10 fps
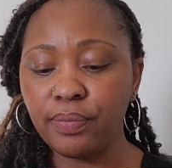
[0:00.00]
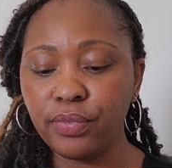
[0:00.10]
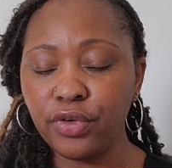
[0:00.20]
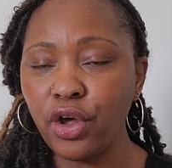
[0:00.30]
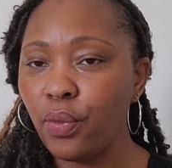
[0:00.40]

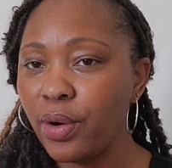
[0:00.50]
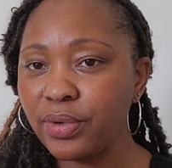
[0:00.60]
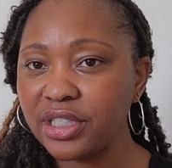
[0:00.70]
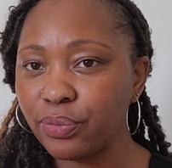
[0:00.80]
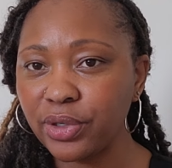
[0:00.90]
No one
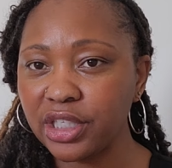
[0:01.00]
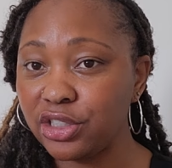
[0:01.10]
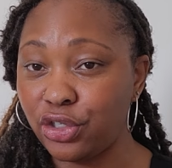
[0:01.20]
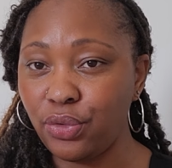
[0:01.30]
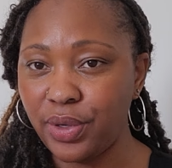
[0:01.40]
was really
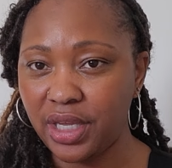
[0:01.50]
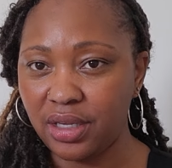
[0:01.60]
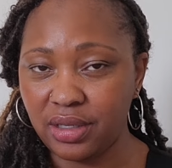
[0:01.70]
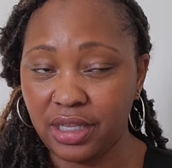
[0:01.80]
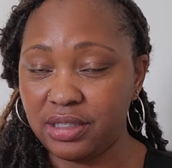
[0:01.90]

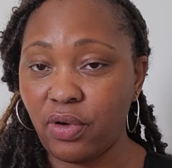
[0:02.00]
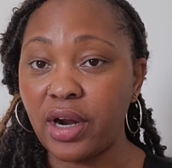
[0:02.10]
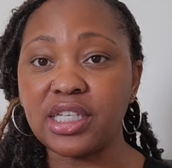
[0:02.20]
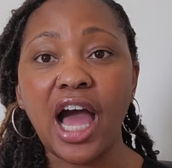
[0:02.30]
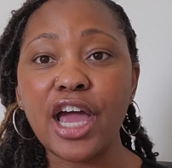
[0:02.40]
doing, as far
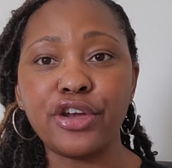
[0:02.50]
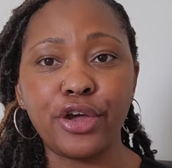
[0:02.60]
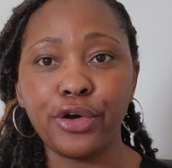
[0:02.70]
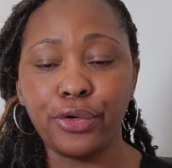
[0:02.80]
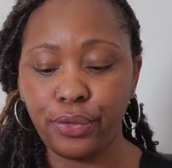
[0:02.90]
as I
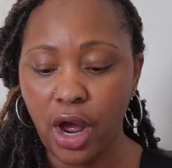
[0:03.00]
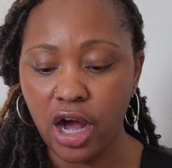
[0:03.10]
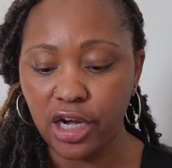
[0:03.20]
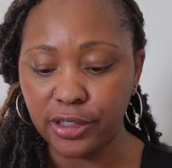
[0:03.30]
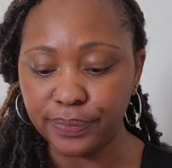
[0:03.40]

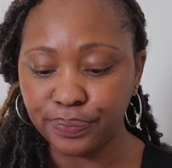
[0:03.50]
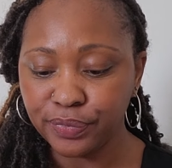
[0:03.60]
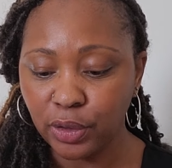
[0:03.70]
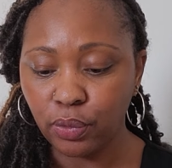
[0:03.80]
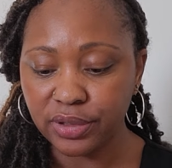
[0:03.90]
know,
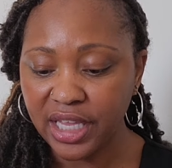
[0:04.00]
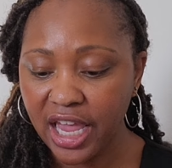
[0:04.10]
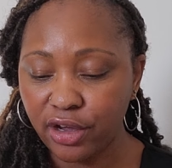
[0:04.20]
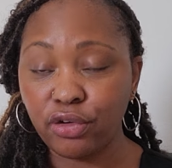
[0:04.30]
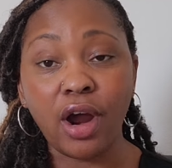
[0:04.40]
we'll
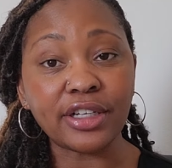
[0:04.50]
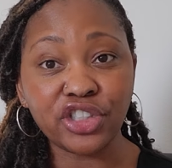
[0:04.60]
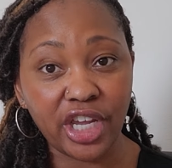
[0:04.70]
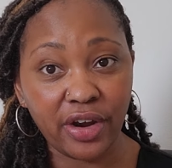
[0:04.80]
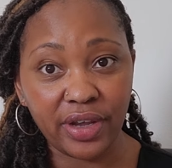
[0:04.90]
say
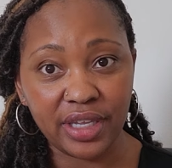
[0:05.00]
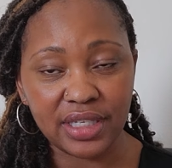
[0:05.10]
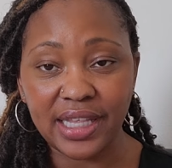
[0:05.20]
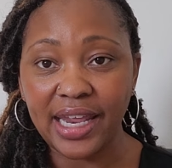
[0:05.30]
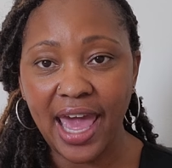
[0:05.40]
crotch areas
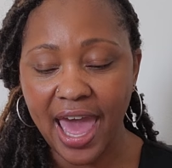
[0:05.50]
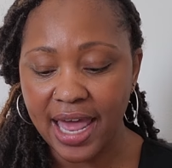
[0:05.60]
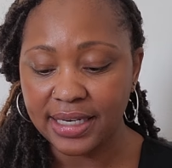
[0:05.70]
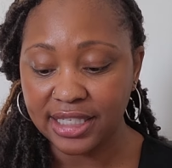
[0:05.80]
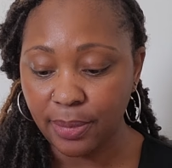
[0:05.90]
that
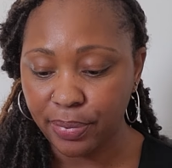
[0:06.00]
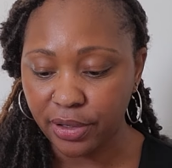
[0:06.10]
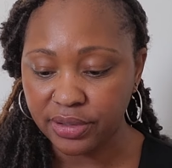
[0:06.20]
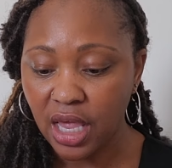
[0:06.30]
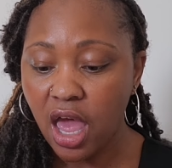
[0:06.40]
had
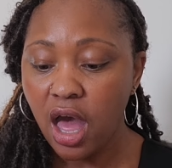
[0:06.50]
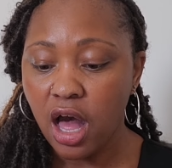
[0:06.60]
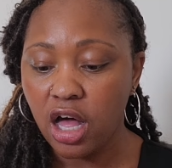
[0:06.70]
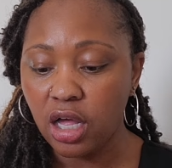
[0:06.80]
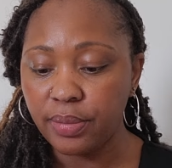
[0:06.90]
zippers.
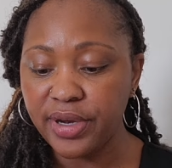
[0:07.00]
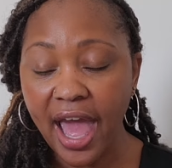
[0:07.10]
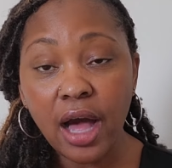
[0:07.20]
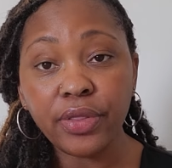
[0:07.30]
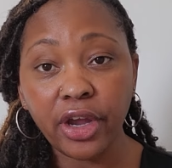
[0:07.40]

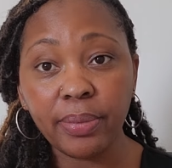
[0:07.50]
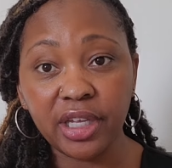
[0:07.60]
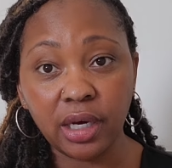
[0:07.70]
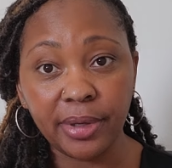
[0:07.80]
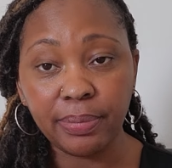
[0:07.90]
Now they're
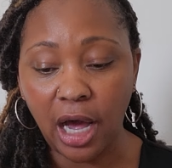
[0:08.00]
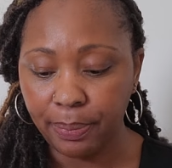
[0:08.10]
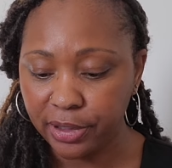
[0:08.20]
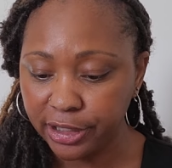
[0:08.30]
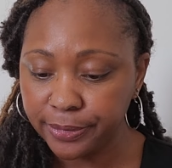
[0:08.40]
becoming
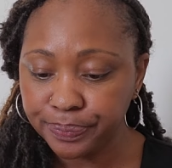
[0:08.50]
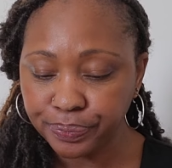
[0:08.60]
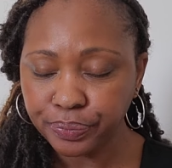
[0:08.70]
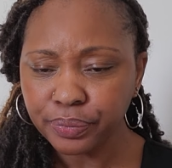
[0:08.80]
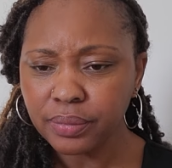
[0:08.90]
popular.
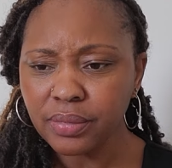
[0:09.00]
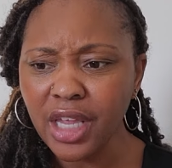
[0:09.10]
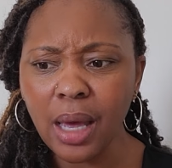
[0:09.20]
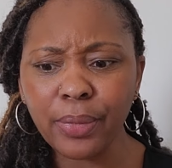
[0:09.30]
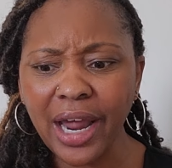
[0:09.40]

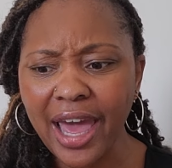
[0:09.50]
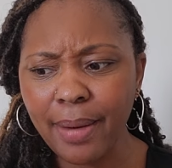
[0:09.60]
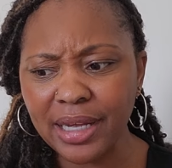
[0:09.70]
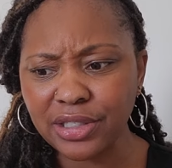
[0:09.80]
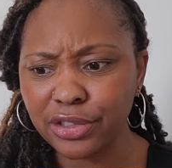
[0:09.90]
And when I had
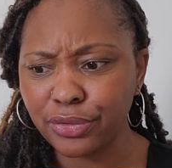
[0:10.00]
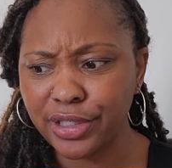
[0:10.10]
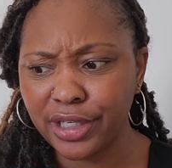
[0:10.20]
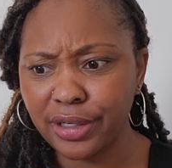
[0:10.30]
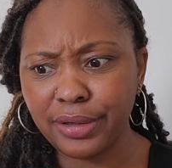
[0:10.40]
my surgery
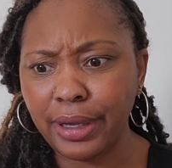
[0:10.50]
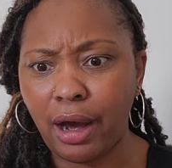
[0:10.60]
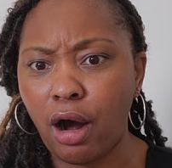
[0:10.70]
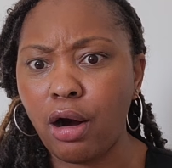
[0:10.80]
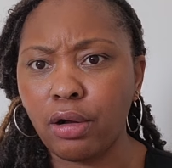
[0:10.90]
done,
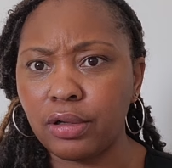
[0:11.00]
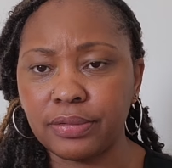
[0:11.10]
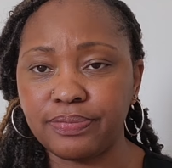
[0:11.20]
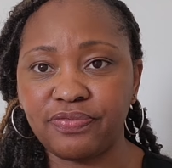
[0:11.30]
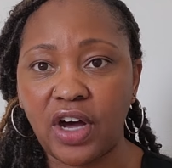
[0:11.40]

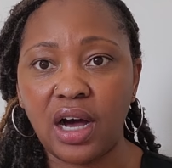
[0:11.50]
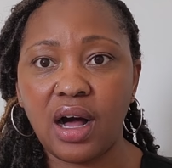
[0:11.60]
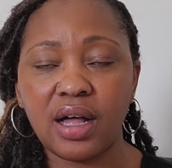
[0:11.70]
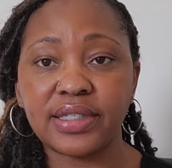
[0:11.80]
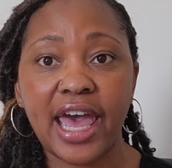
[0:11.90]
all
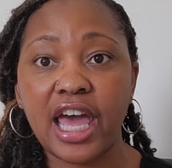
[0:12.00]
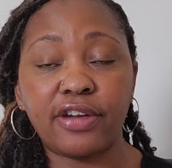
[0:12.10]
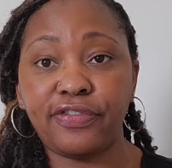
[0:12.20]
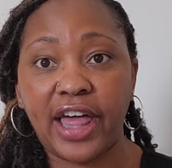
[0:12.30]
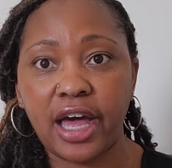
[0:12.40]
fajas
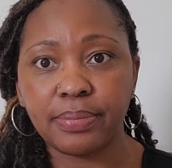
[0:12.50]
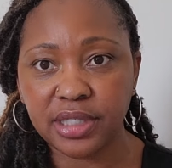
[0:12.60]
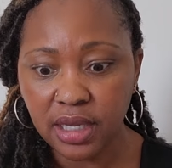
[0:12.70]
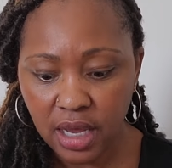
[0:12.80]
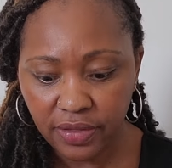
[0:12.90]
had
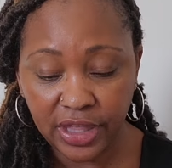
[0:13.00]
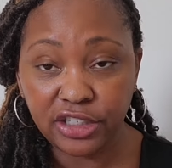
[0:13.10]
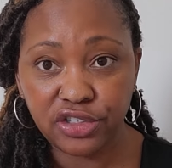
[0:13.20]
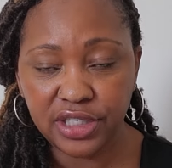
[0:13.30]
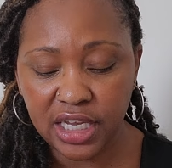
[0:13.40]
flaps. They
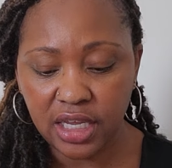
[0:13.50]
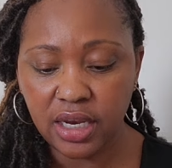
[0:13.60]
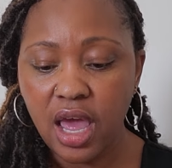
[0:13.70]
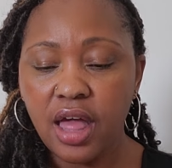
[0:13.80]
just did.